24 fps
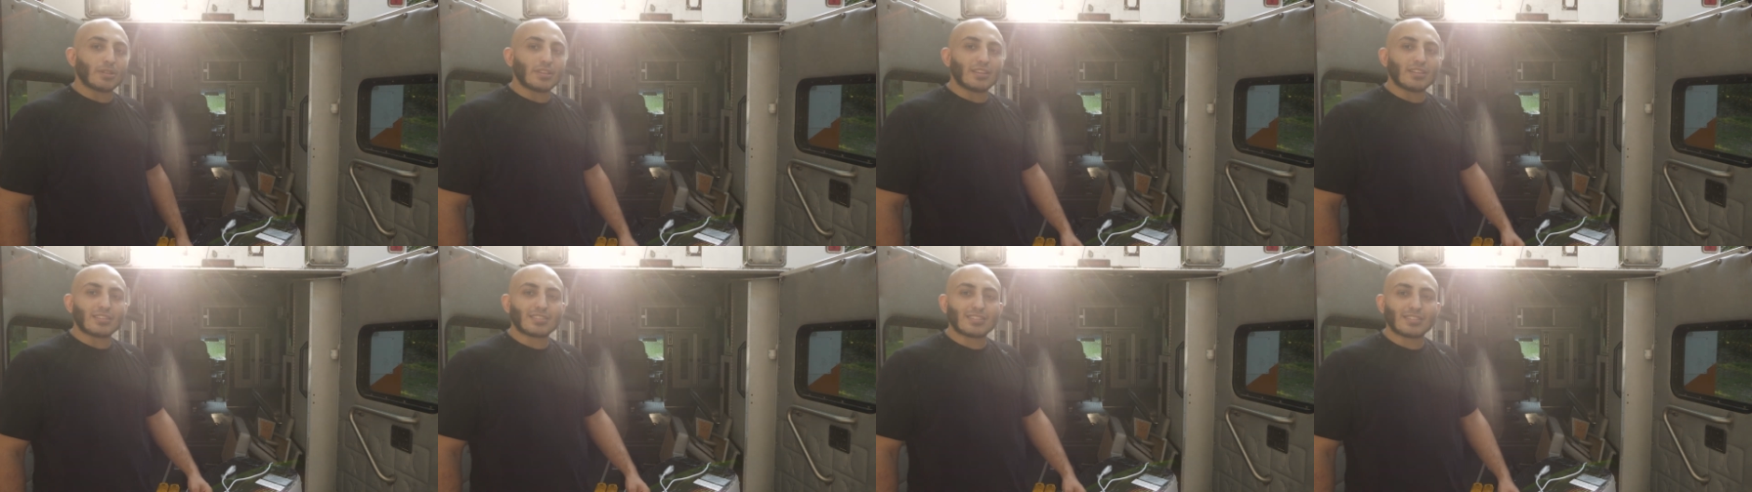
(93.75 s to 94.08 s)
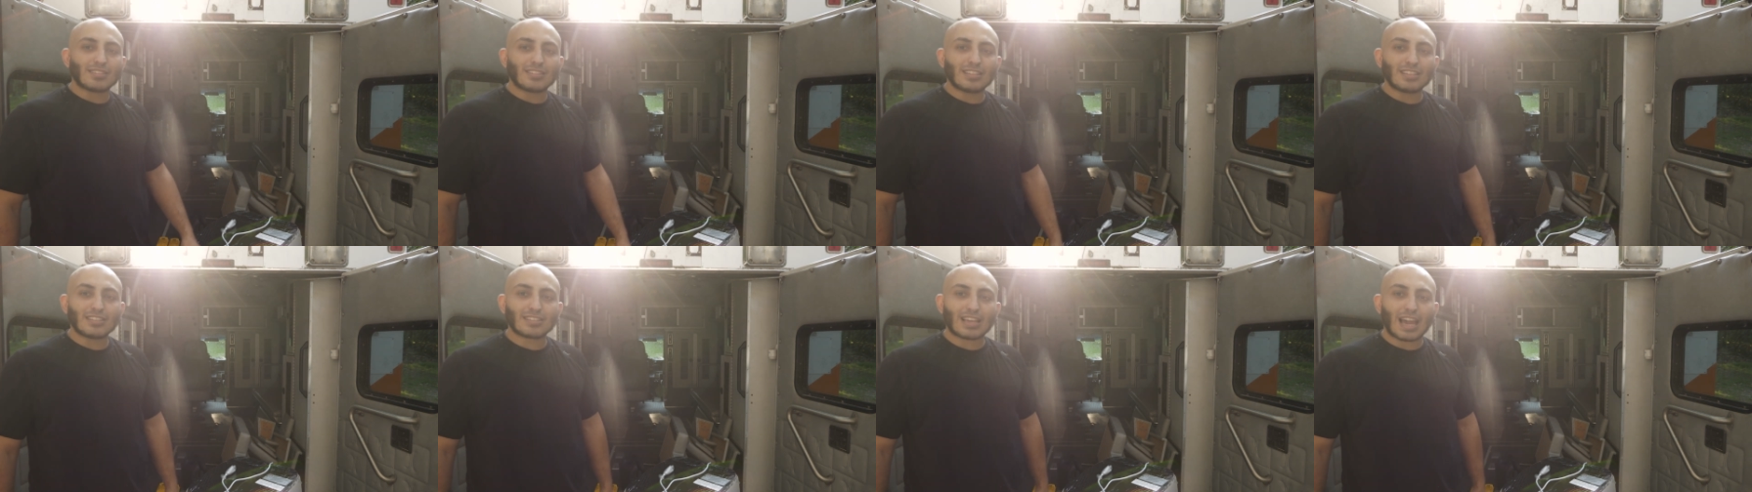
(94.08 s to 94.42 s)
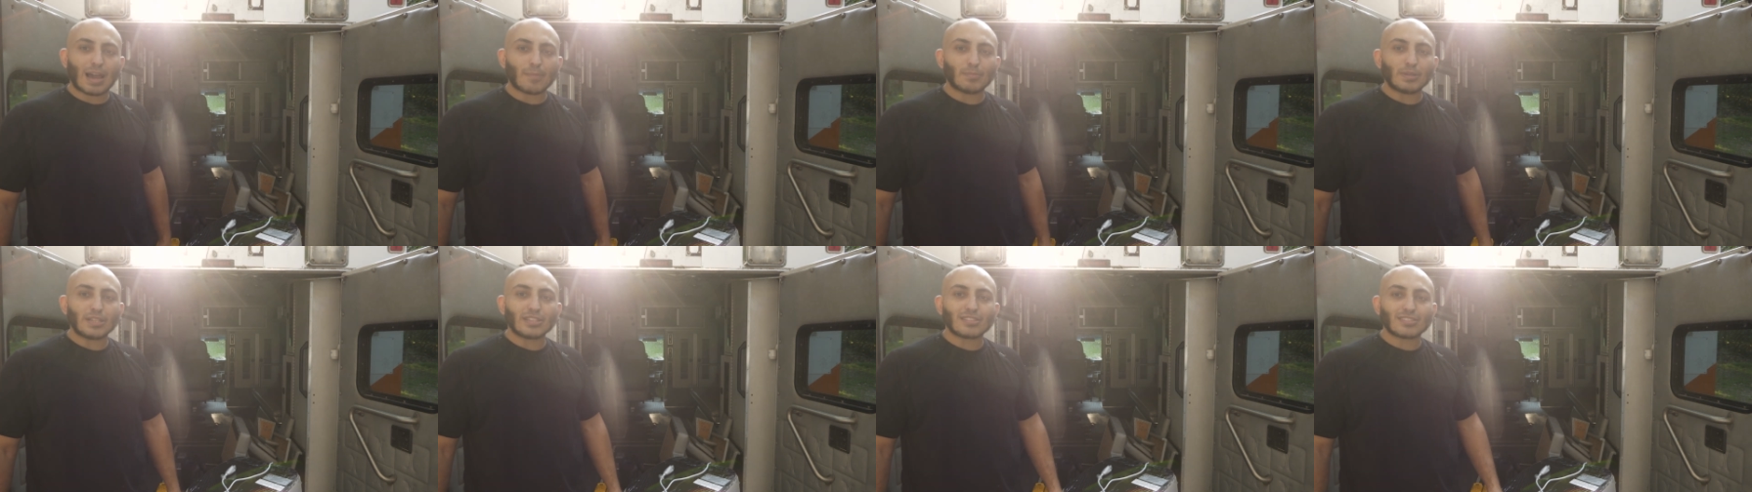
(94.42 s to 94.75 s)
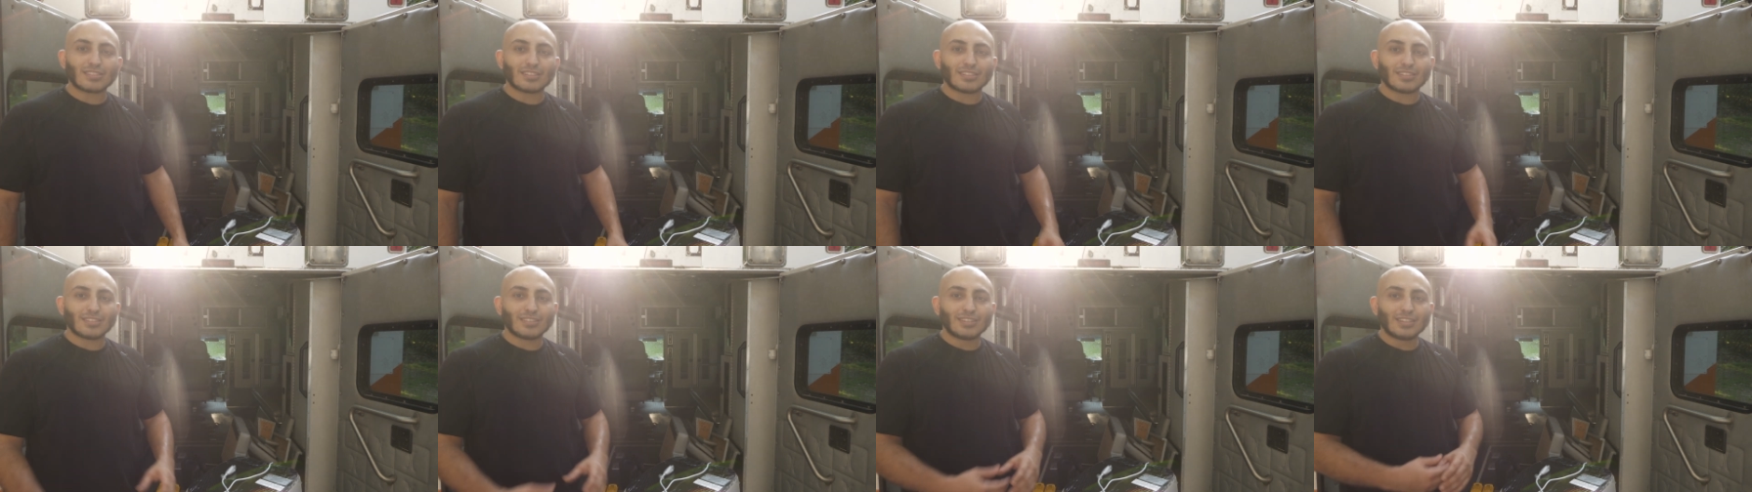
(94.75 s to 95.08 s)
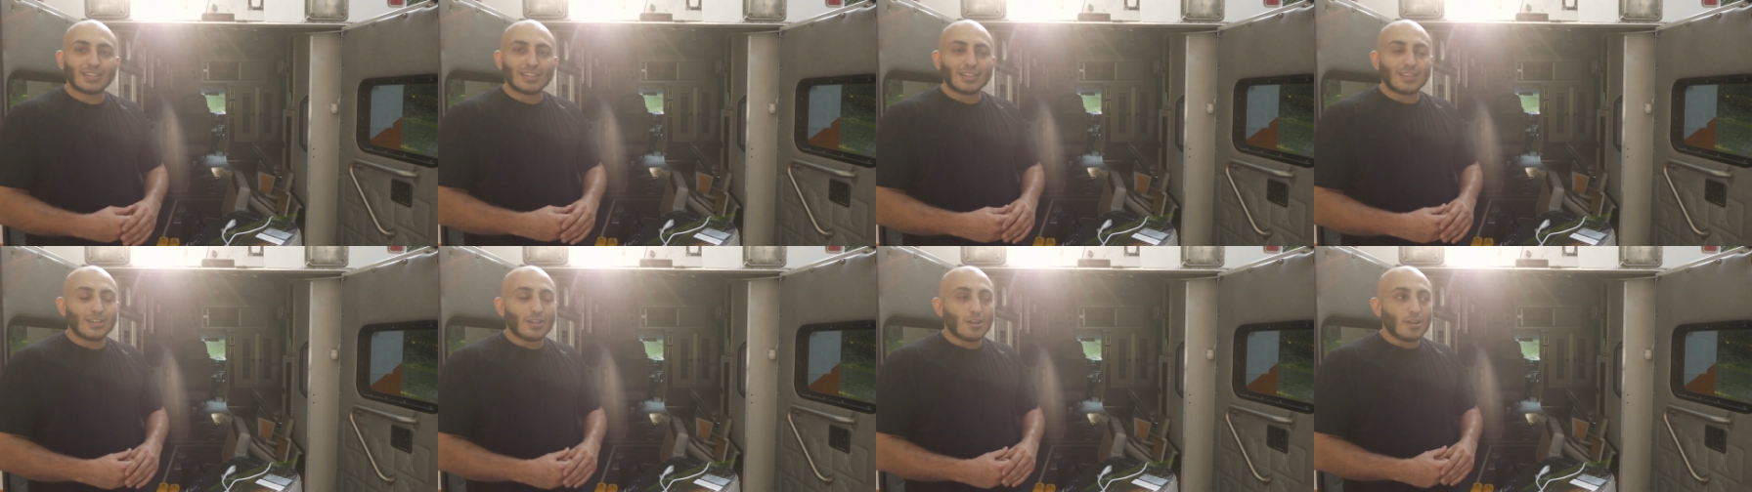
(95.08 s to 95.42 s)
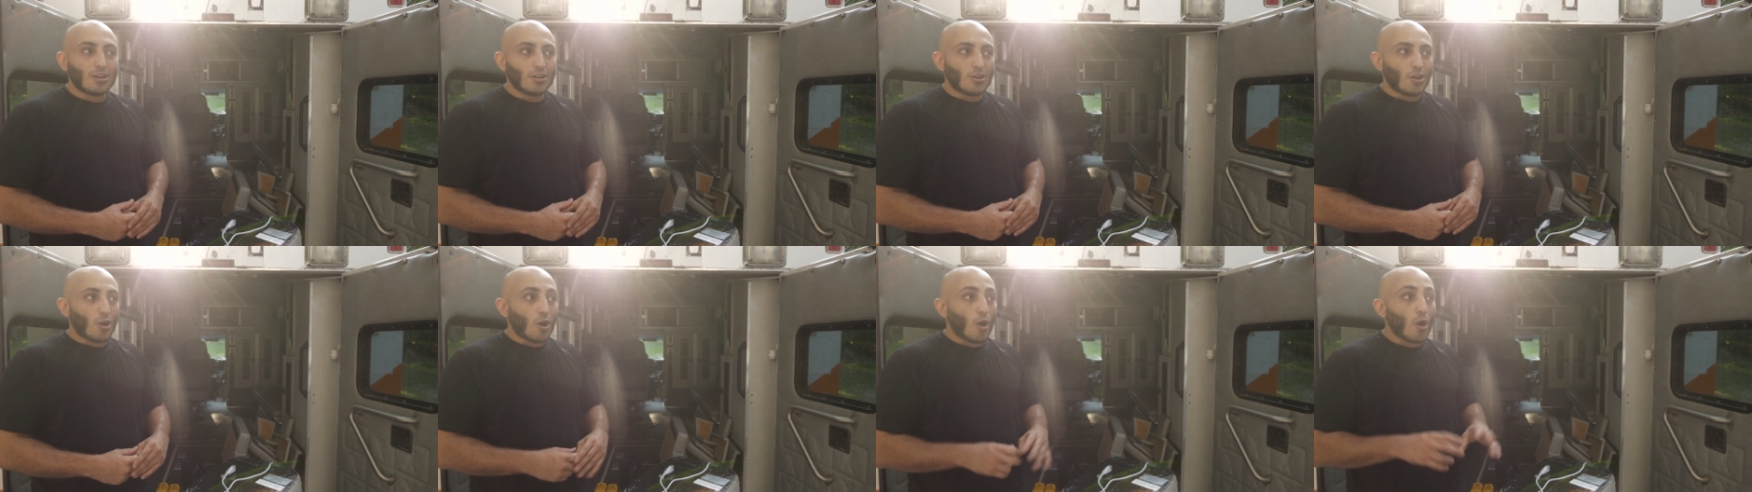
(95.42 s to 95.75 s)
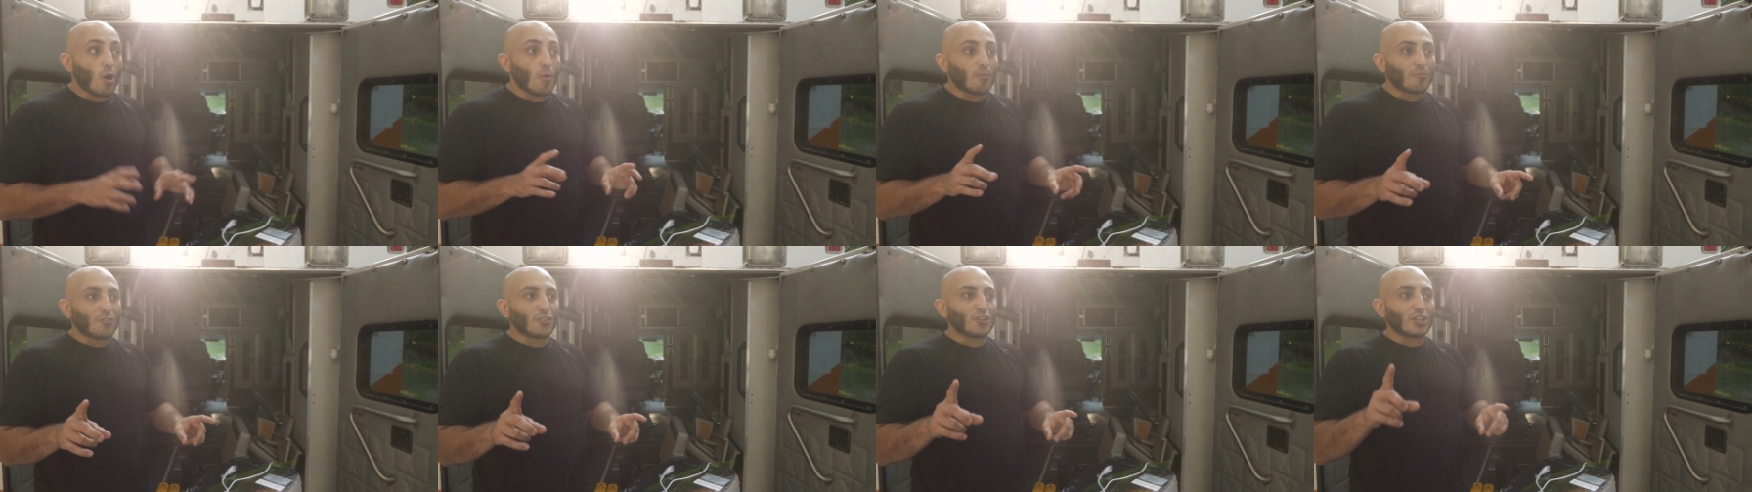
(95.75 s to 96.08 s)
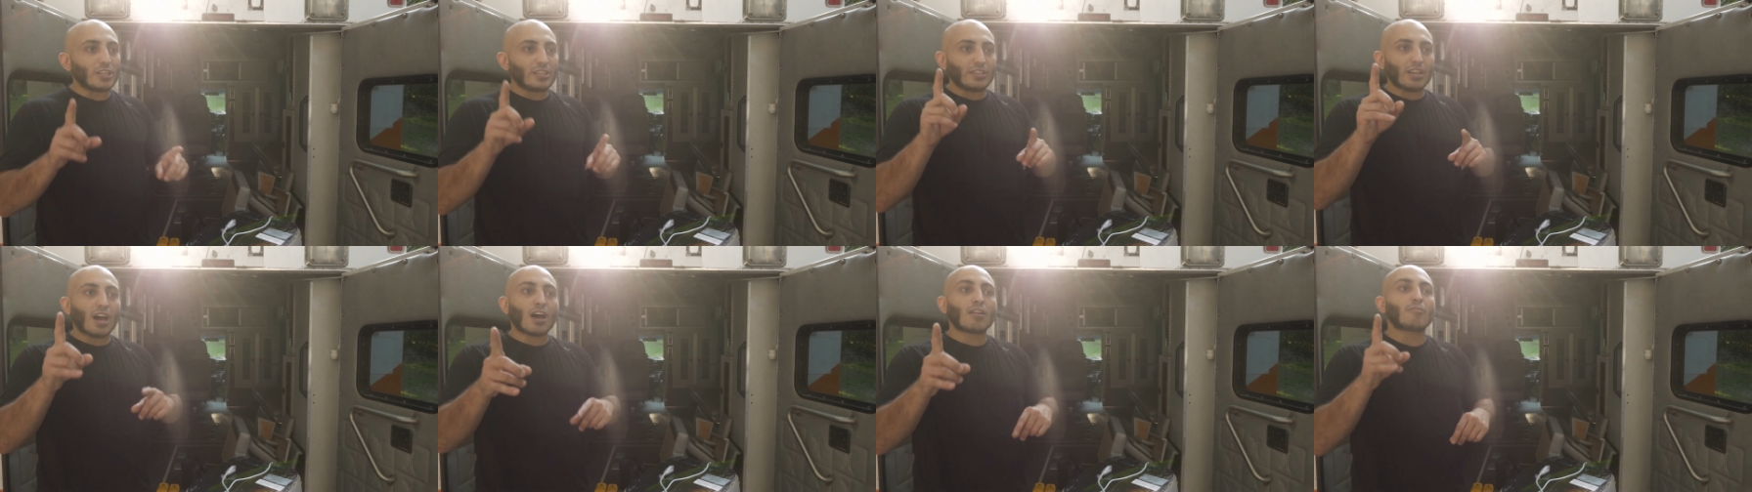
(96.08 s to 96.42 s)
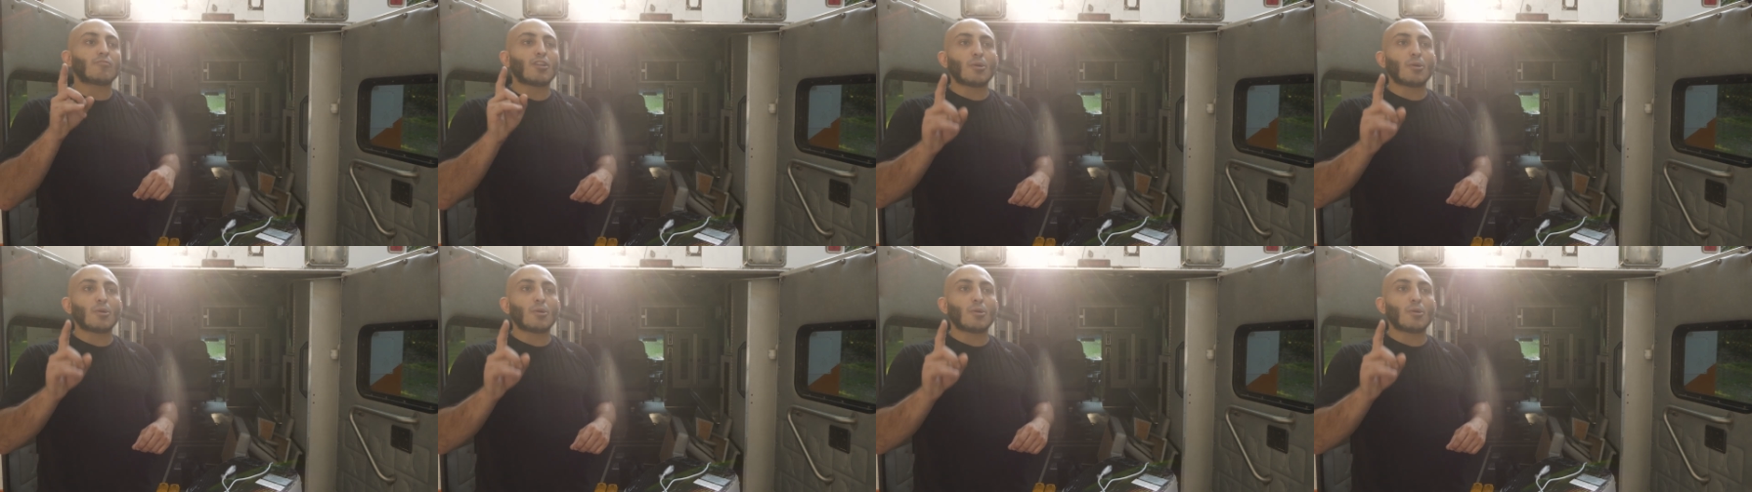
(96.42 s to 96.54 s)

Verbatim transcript: of this these cabinets and hopefully not